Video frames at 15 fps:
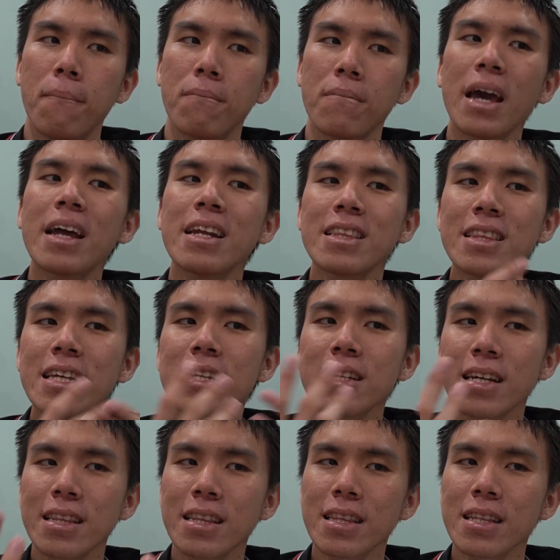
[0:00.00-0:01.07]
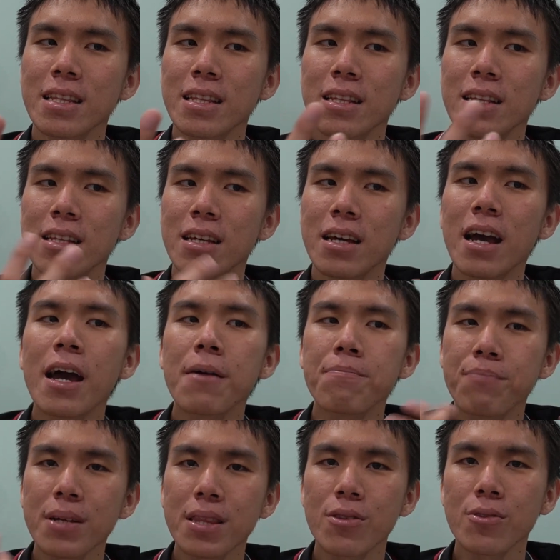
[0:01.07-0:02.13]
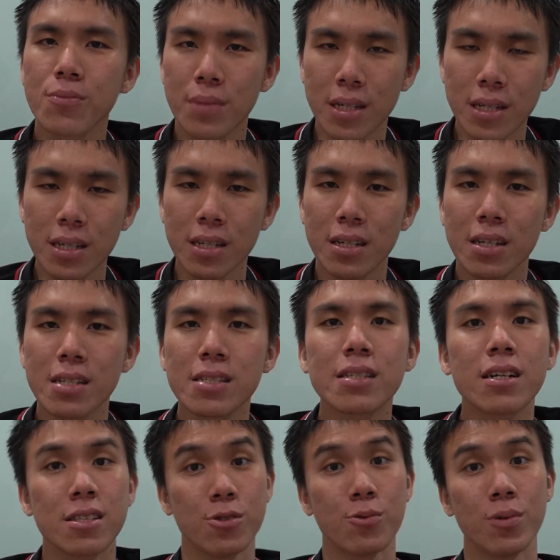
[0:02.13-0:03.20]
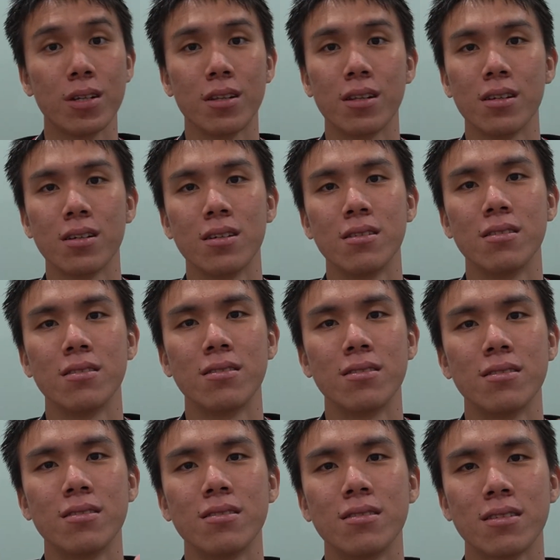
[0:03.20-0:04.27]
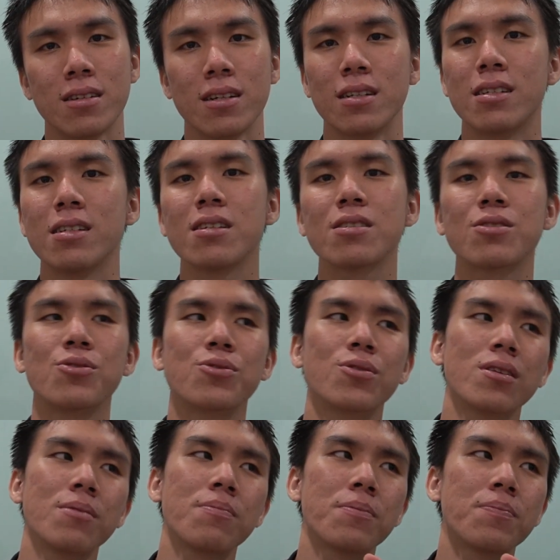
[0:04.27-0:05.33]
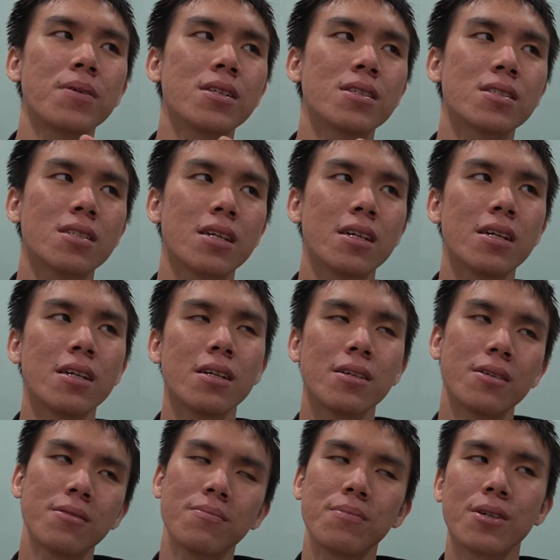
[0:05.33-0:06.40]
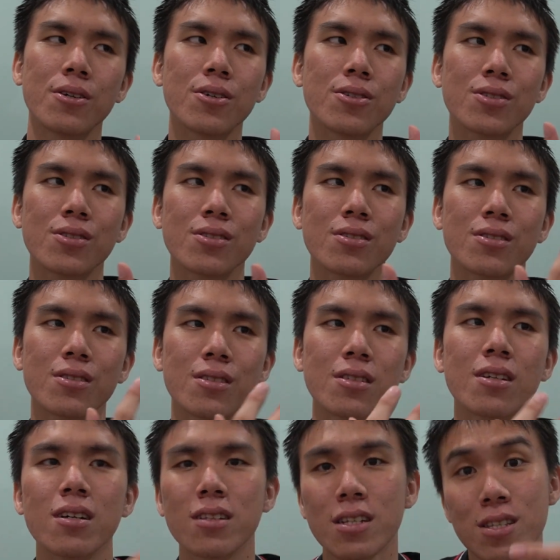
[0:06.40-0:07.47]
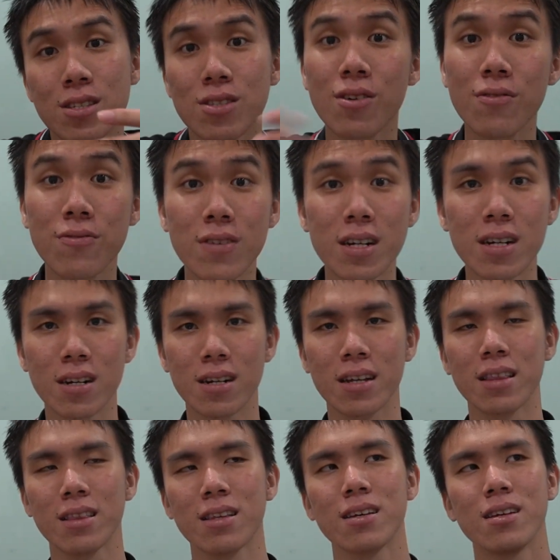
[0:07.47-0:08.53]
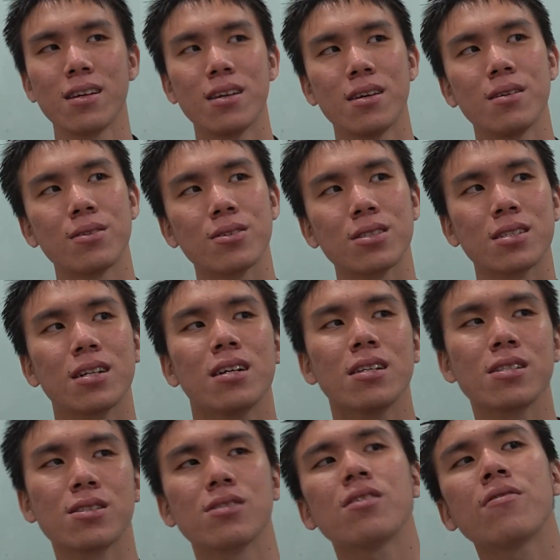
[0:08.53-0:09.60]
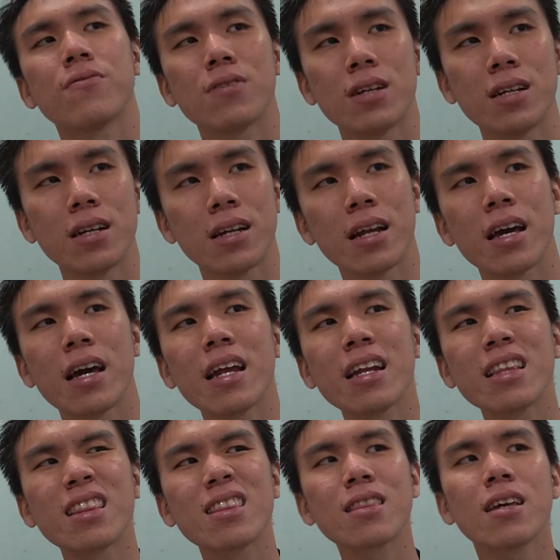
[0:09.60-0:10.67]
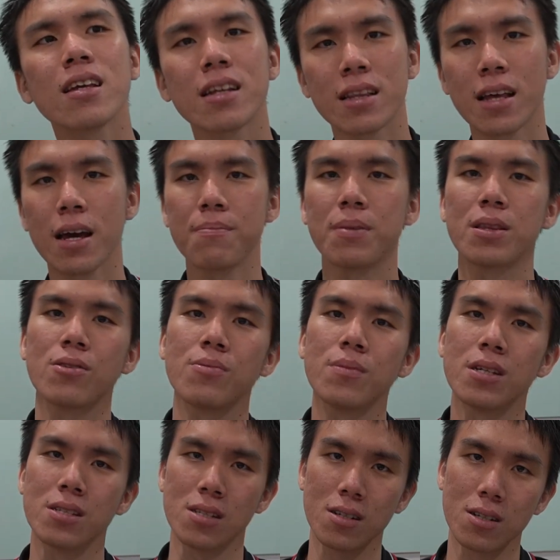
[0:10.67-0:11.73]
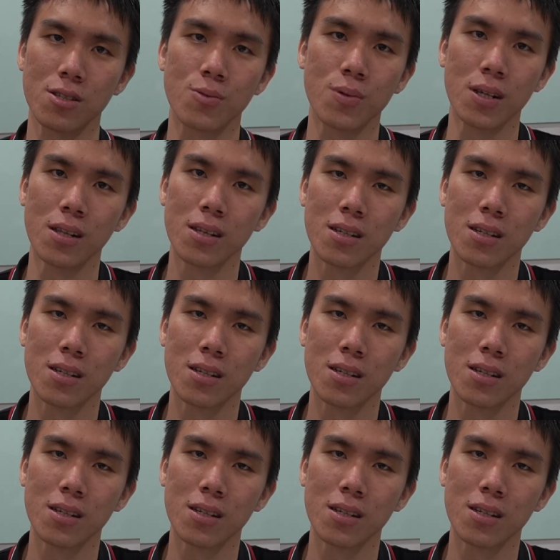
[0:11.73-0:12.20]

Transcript: anything that happened to me is God's will. Yeah, this is usually people say because God is sovereign, right? Because God is sovereign, then anything that happened to me is God's will.